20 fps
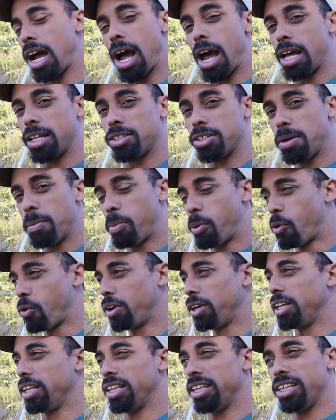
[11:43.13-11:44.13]
at some
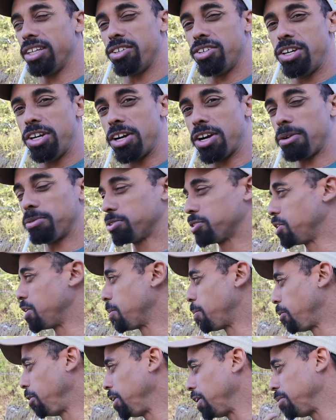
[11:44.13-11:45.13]
point in this year, I was
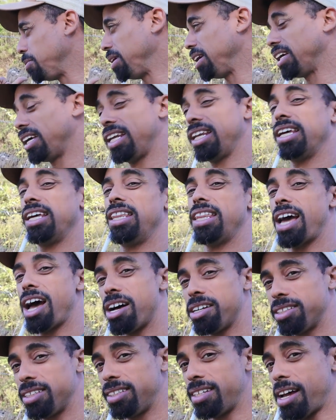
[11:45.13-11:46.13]
gonna bring them in and
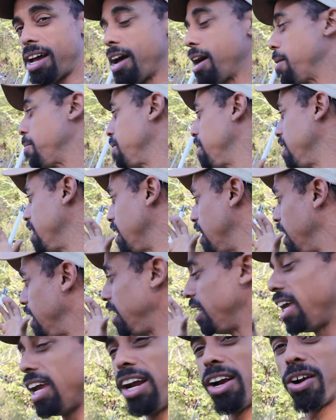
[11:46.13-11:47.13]
now's the time
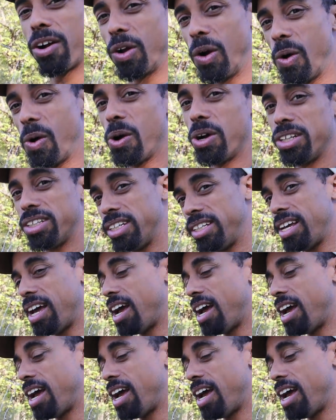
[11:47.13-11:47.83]
and they are going to